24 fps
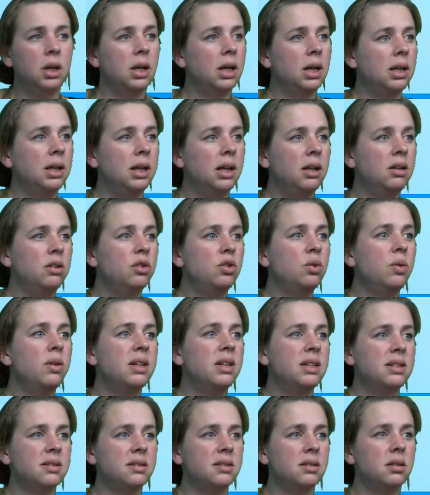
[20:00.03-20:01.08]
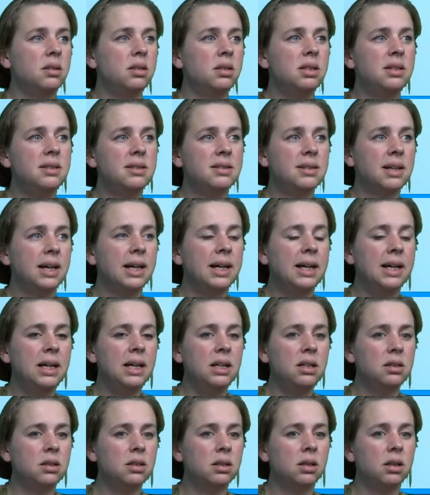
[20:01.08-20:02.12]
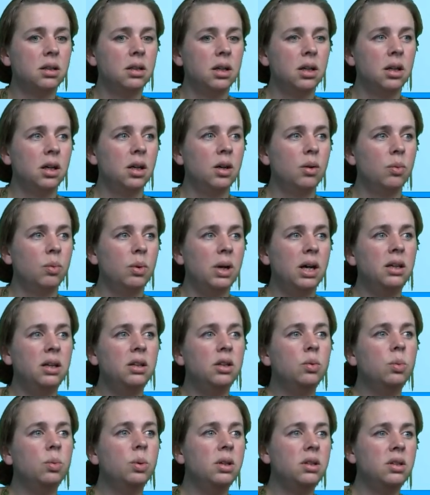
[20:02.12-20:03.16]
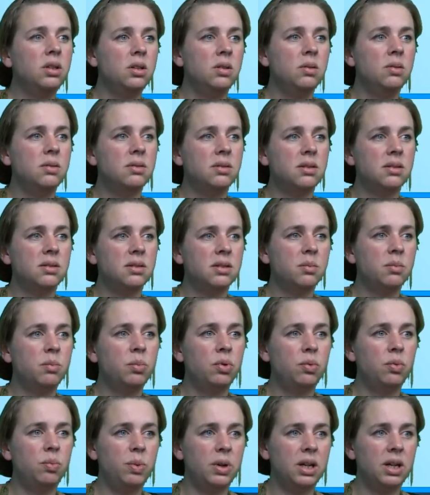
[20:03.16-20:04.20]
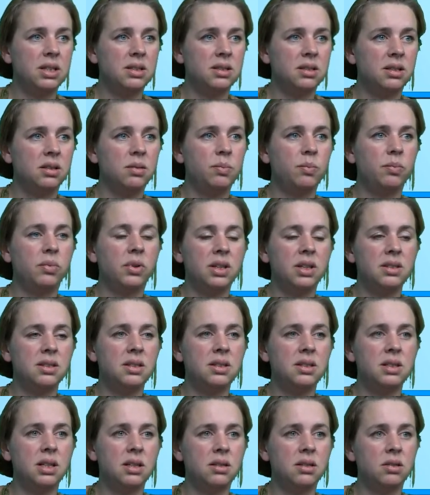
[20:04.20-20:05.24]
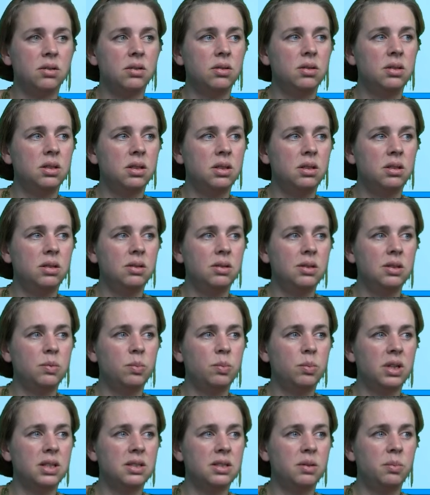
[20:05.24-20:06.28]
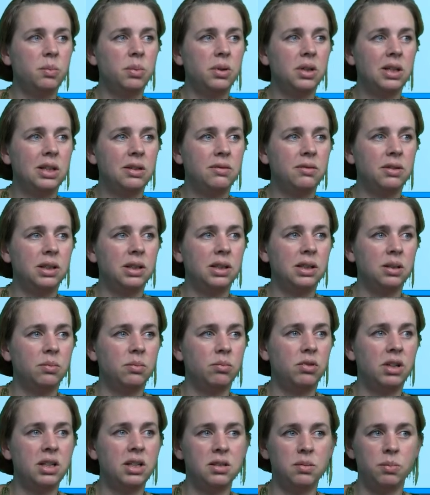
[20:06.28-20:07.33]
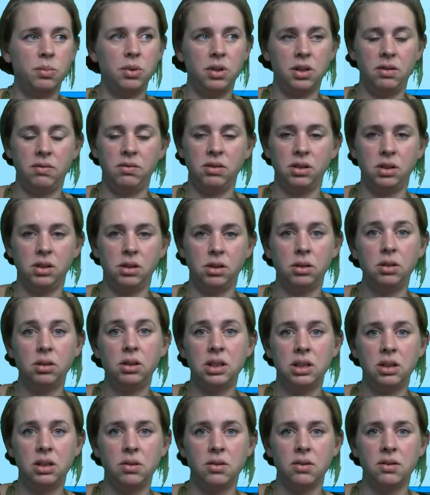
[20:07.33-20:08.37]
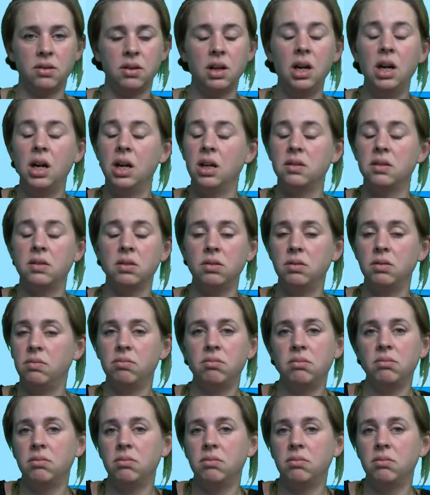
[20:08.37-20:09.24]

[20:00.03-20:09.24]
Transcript: and then do this. Decide where you will use the simple present, present tense continuous, present perfect, and present perfect continuous. So